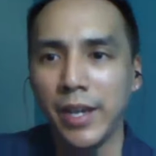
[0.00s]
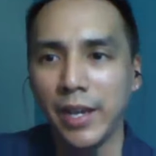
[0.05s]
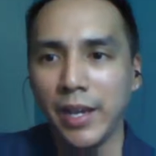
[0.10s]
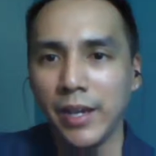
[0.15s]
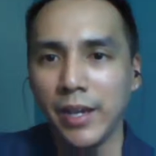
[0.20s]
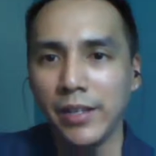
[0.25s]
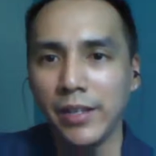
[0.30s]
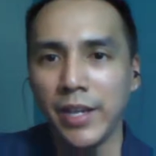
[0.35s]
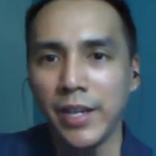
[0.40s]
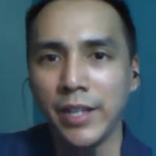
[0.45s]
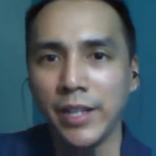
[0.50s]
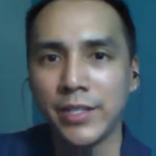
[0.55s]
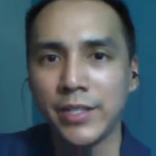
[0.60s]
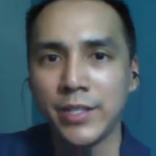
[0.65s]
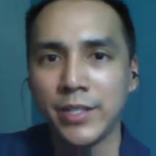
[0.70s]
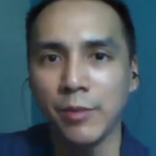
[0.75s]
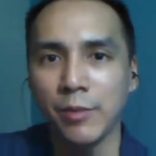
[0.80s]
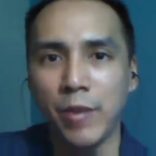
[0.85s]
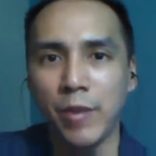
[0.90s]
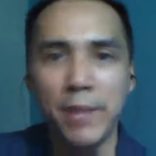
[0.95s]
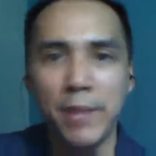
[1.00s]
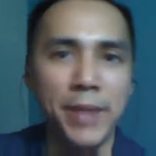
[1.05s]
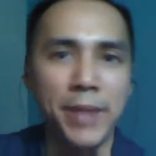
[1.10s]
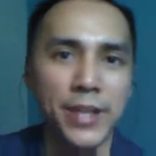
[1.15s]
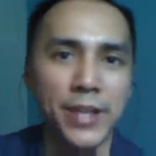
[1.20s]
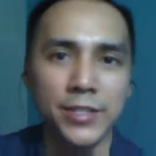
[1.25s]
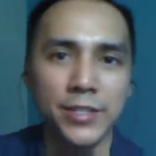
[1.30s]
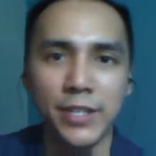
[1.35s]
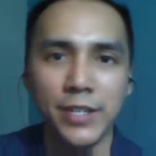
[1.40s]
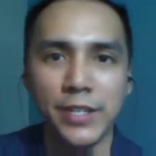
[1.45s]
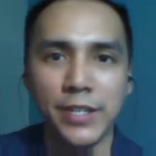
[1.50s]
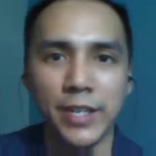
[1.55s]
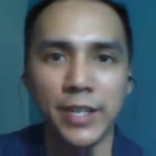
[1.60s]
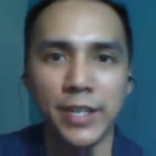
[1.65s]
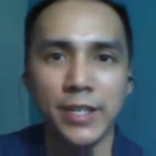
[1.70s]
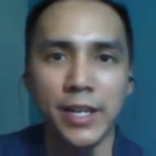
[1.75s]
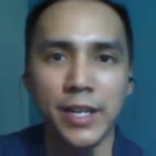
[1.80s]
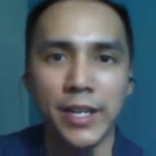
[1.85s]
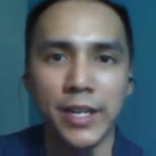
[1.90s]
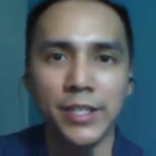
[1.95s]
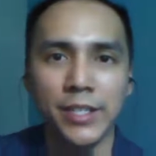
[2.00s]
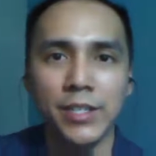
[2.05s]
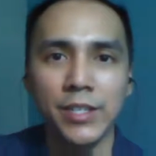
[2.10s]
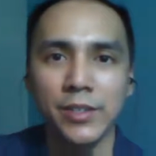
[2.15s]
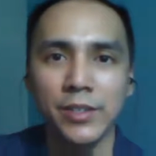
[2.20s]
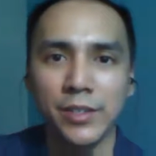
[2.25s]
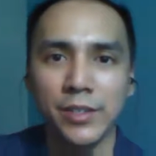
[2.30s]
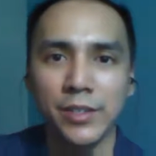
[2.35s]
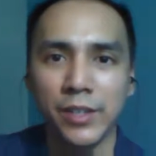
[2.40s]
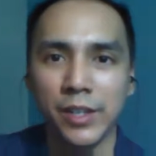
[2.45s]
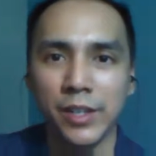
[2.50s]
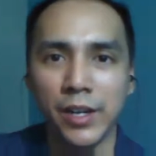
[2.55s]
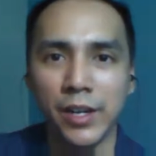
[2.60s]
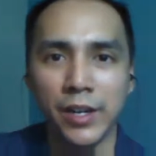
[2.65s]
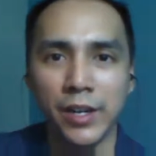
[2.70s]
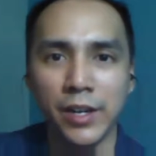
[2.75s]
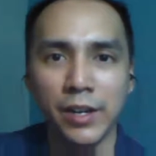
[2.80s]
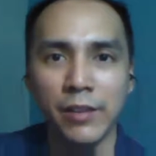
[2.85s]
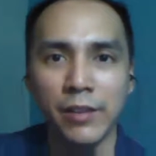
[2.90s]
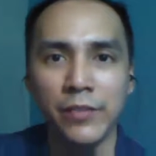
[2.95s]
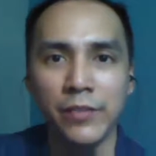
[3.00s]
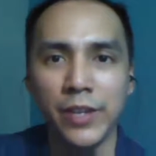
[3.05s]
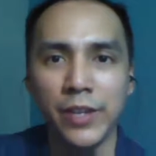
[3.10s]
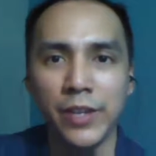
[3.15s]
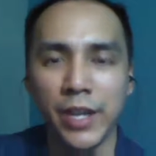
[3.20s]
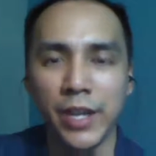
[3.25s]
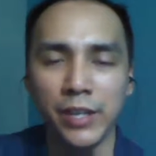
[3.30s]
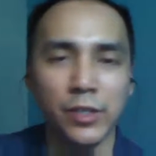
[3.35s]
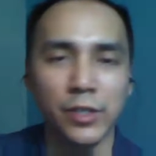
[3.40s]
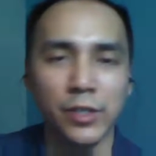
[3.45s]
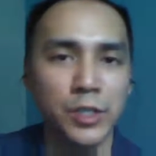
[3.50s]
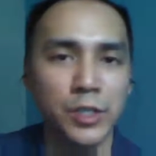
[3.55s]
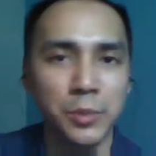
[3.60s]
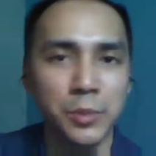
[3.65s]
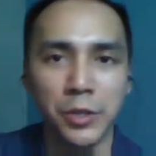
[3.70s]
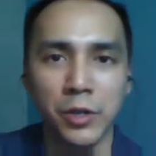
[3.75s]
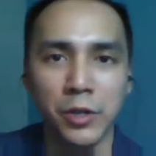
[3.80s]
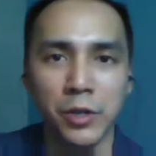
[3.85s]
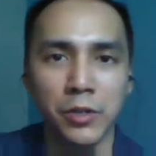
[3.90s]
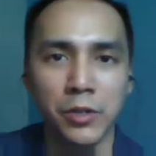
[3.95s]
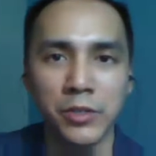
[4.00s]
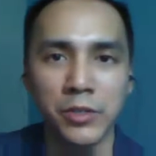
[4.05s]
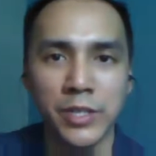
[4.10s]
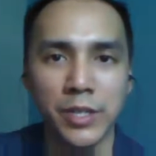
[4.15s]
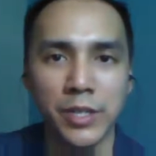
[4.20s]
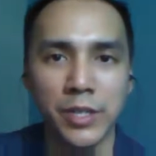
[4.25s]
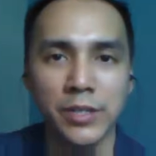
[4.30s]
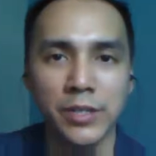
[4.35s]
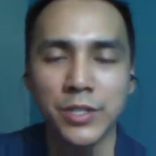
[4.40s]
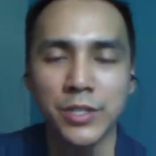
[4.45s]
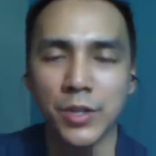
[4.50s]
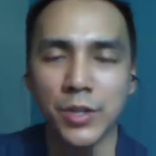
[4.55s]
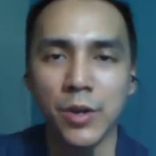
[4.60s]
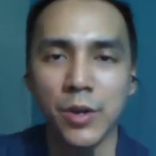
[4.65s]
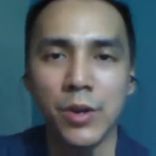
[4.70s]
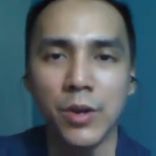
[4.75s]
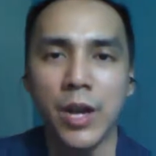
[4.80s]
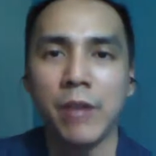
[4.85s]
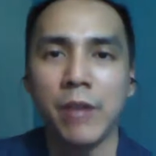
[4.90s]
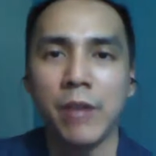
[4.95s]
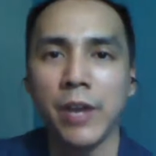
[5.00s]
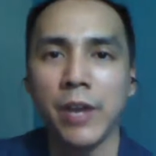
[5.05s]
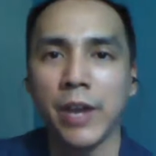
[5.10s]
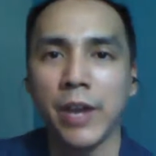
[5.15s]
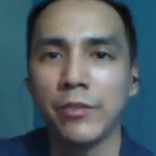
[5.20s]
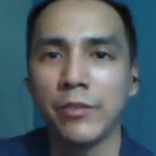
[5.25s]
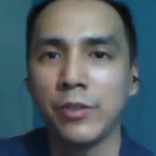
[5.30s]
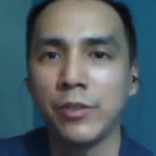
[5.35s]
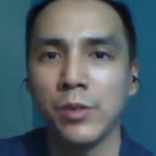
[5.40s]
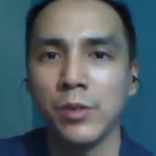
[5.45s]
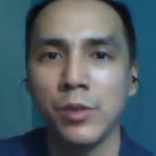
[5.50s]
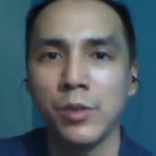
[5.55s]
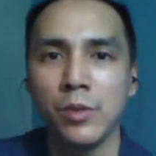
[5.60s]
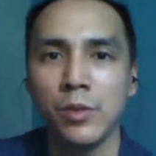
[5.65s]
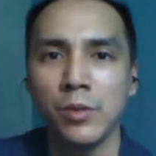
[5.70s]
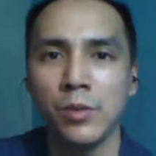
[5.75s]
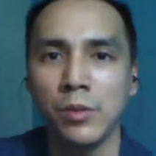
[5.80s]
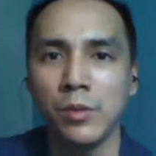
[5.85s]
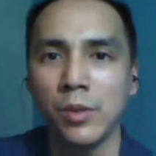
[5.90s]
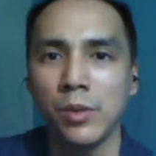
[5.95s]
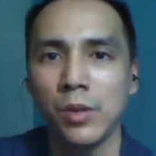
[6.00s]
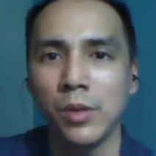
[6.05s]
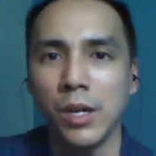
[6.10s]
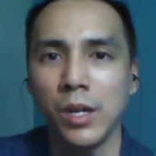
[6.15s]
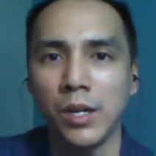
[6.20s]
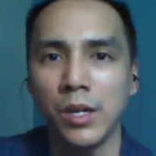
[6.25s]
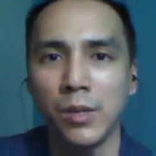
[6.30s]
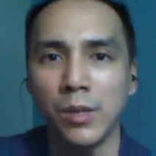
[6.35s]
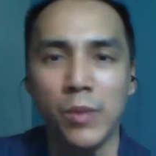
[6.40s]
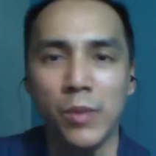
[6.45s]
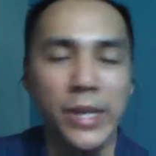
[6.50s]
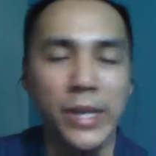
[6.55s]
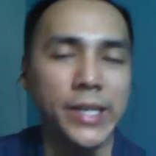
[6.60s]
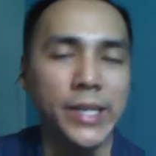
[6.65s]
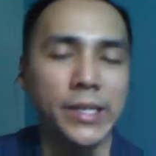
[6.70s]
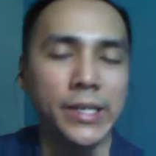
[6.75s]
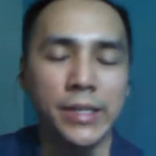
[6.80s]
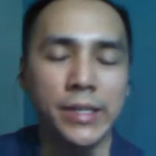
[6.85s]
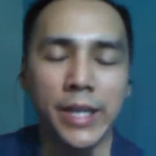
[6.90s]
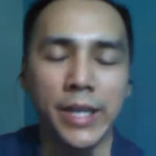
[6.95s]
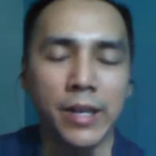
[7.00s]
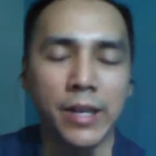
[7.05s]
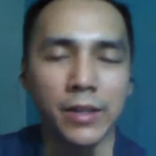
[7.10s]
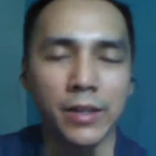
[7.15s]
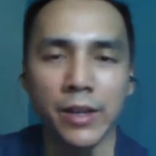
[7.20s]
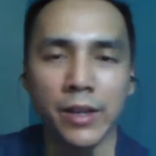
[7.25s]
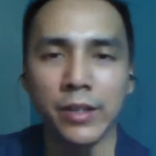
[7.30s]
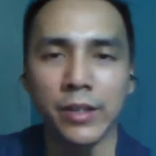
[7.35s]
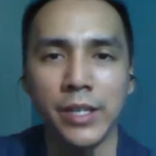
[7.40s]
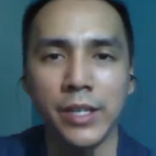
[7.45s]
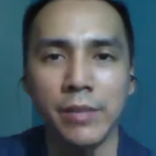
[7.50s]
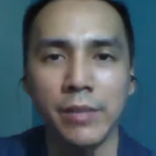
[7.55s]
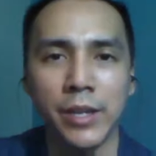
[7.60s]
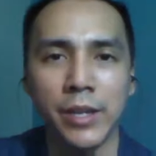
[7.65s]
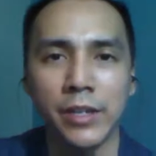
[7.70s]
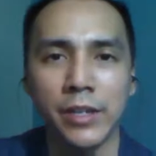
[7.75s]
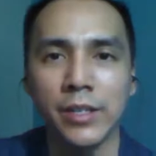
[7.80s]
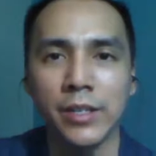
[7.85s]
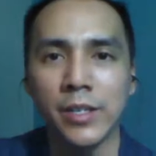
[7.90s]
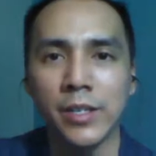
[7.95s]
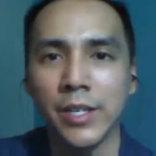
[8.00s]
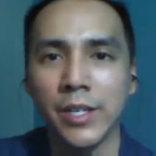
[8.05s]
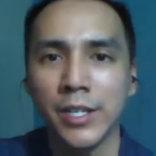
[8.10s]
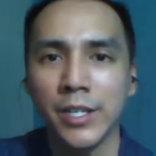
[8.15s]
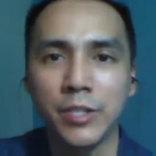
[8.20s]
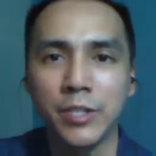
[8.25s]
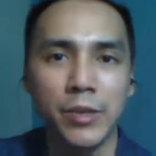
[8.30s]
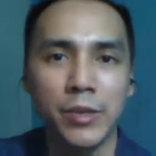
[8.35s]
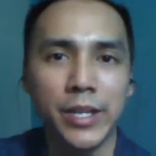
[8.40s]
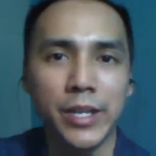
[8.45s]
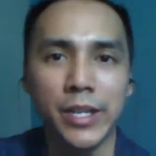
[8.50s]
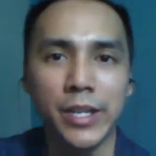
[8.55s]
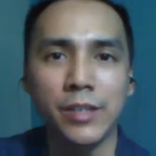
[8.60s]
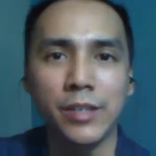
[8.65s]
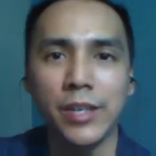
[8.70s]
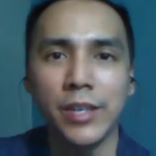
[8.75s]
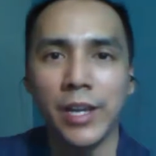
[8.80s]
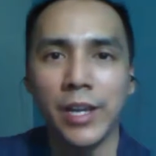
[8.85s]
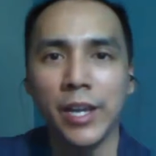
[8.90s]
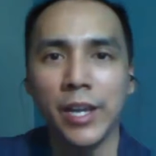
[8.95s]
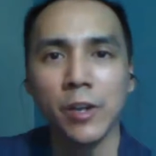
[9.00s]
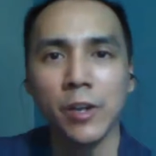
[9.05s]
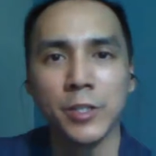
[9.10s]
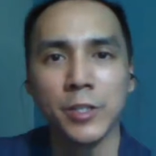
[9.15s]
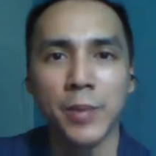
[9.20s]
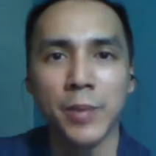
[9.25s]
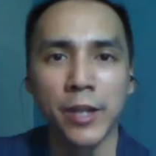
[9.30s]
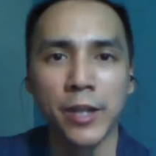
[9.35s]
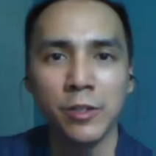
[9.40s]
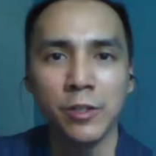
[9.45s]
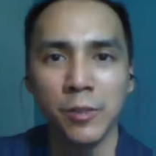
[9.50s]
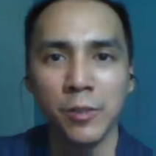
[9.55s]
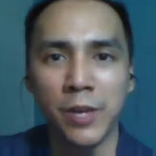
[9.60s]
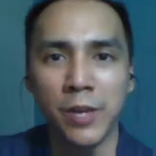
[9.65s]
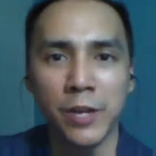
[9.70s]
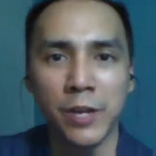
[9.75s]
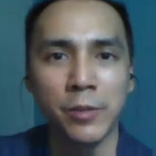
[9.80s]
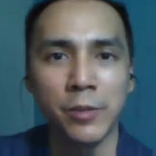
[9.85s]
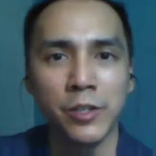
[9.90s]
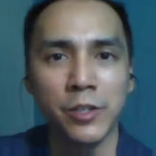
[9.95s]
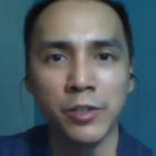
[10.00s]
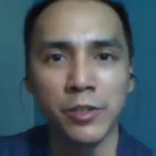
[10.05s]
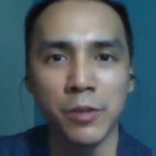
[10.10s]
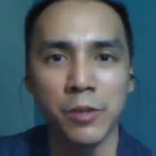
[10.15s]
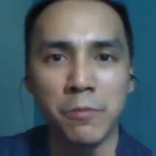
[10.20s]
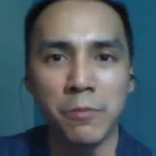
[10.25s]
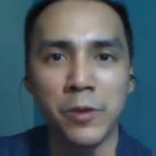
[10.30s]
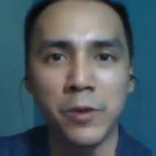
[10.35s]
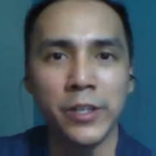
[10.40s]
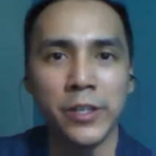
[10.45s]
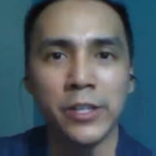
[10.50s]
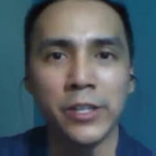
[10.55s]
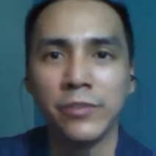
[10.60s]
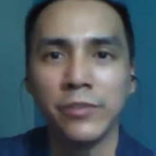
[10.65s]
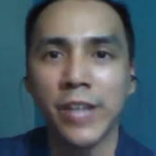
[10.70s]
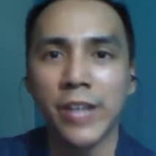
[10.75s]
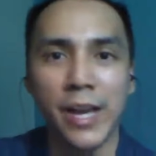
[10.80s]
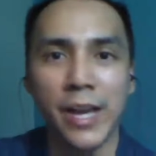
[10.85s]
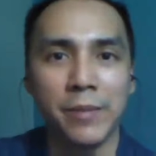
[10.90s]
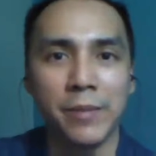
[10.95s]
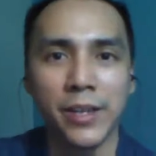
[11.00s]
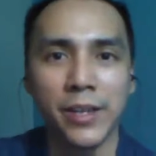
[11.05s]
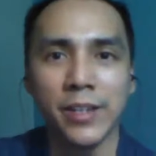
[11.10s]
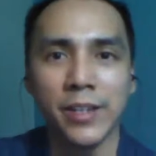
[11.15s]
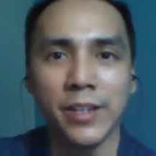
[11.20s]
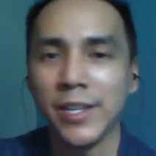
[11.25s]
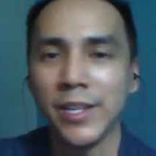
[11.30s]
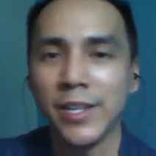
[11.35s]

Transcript: It's way past the deadline of getting those pre-orders in, so I will have to wait and get it on eBay. So again, it goes back to my original point of timing.